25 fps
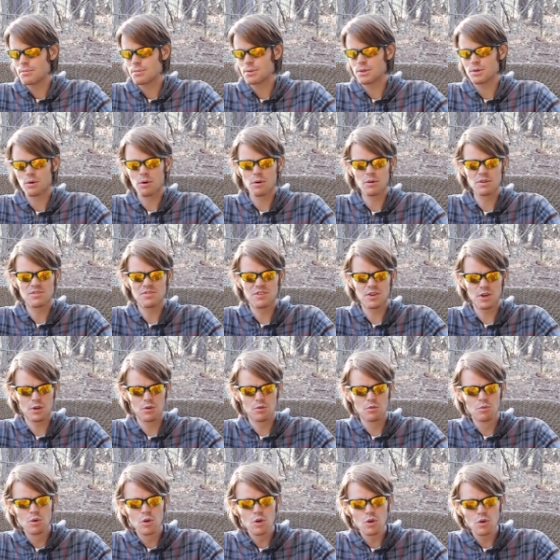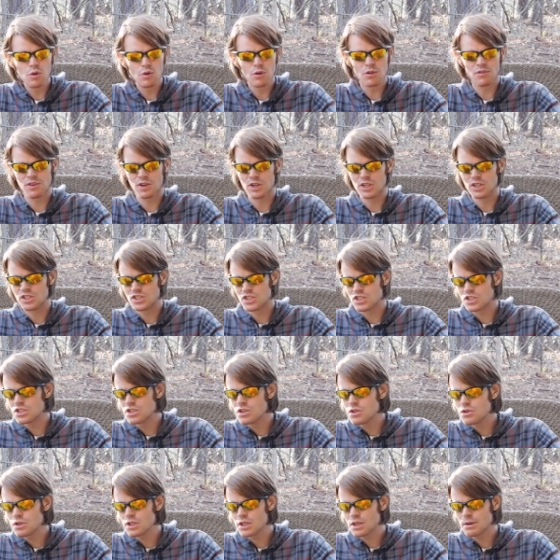but they're always very rude or very
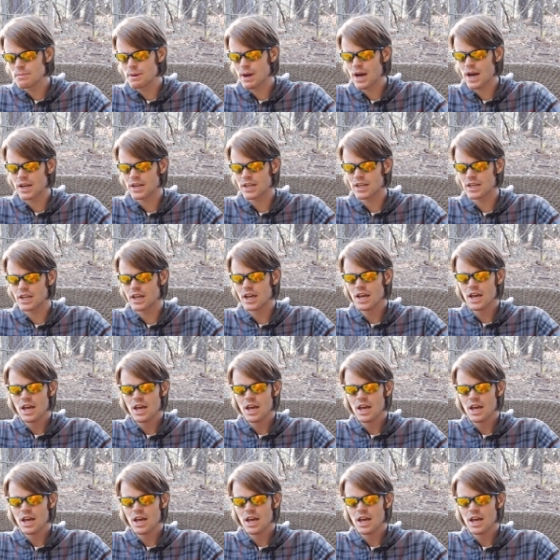snooty about it.